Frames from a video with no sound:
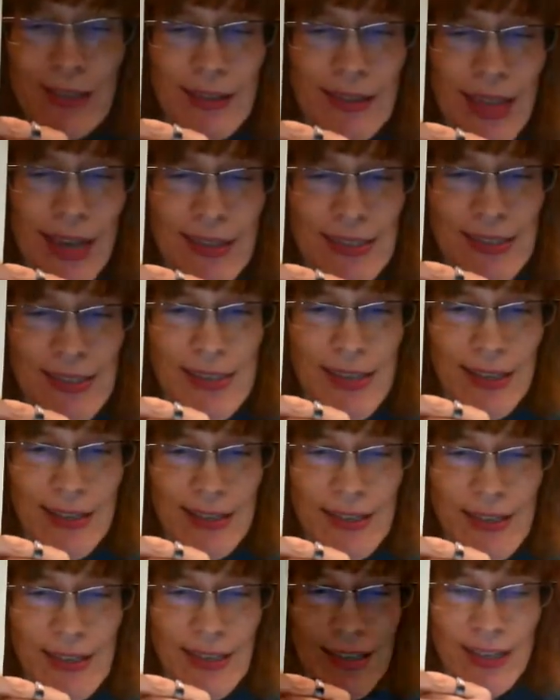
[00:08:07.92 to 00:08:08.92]
that
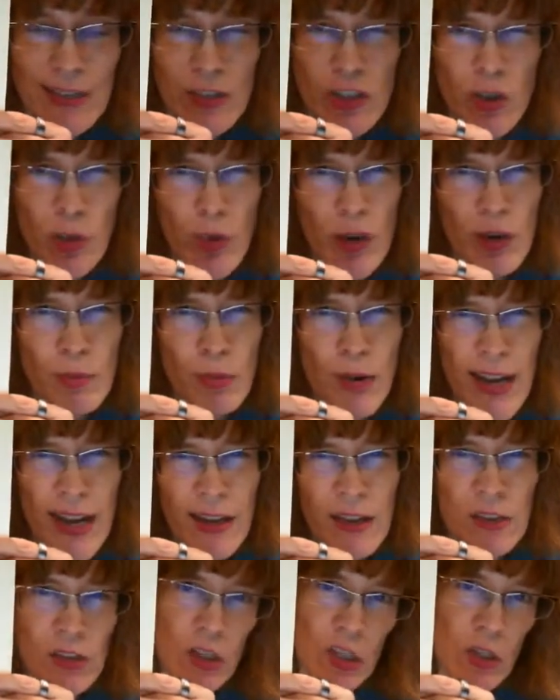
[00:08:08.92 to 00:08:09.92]
sentence in square
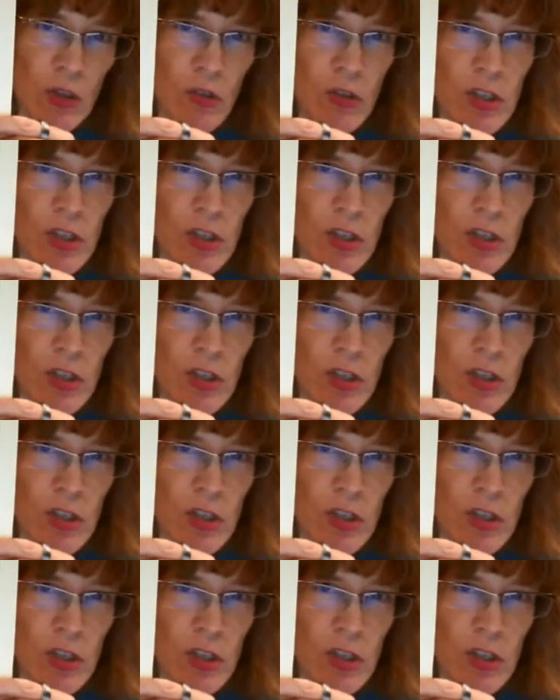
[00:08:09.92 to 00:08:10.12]
brackets too,